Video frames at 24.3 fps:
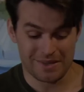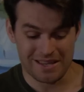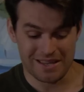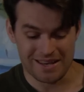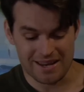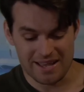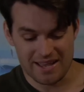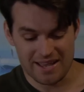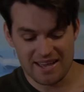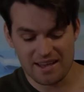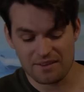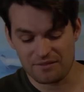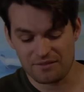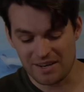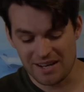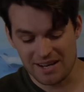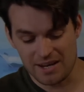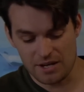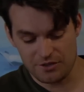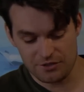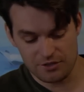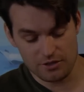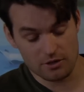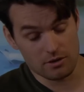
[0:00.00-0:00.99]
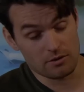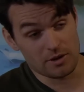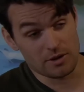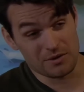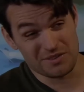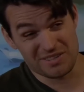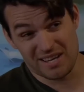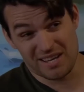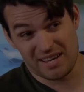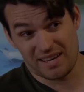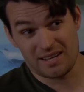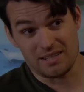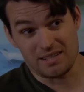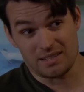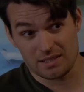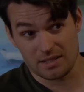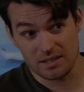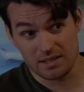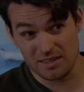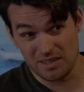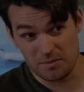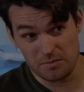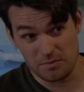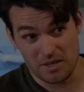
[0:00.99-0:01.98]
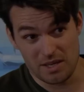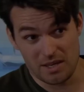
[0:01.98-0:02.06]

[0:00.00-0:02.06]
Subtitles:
man, haven't actually got around to asking them